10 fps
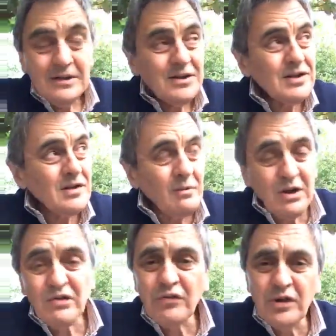so
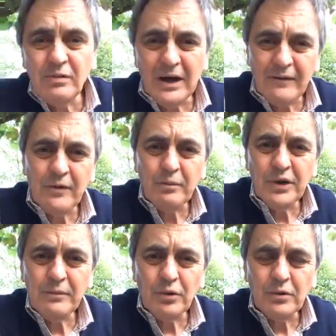much feedback from
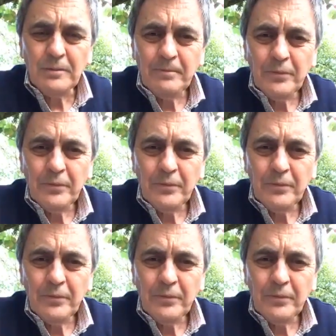people,